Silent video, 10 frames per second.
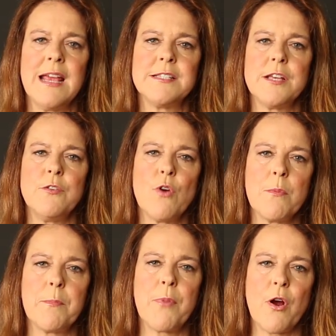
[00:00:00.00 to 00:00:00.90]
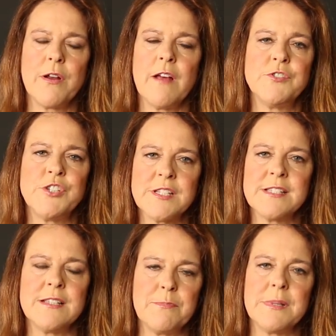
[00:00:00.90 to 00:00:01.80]
It's a normal part of just
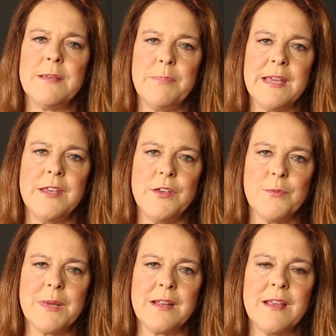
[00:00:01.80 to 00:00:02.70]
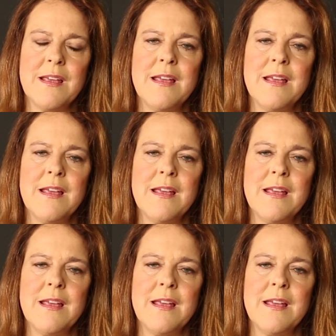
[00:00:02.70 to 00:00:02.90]
simply being human.